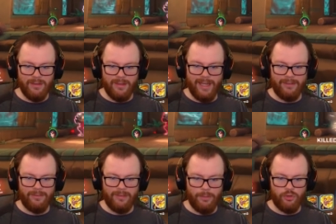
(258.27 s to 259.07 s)
like,
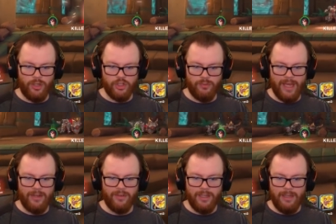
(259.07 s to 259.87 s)
demonstration of
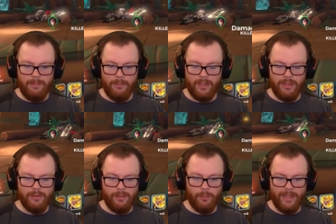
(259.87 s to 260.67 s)
that. But then we get a lot
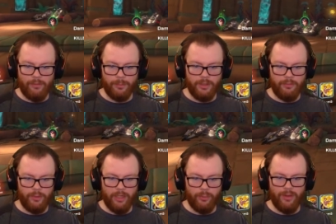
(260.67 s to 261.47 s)
of ammo back from killing the
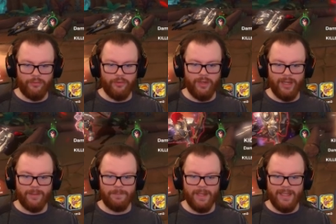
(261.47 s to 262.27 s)
Fernando, and that's a tank.
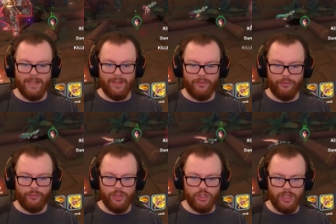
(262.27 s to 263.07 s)
Now against
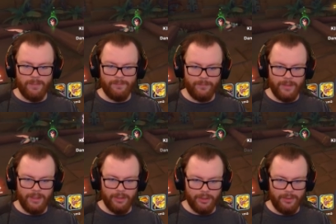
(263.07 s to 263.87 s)
Squishy,
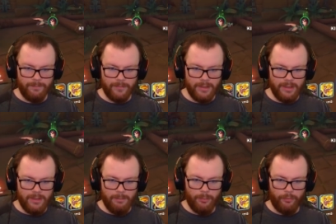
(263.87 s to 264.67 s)
you know,
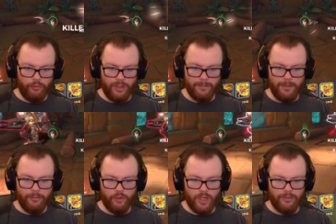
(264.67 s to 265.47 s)
purposely trying to miss a
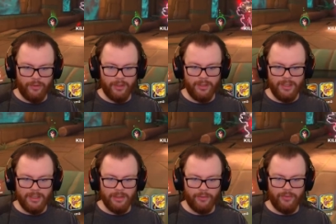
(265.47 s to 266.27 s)
few shots here,
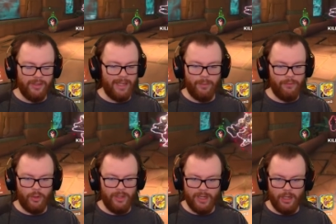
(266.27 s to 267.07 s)
you can see, like, we've
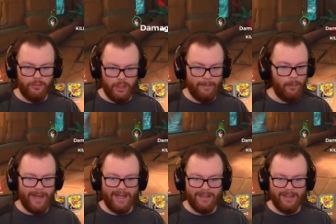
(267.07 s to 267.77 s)
already got all of our ammo back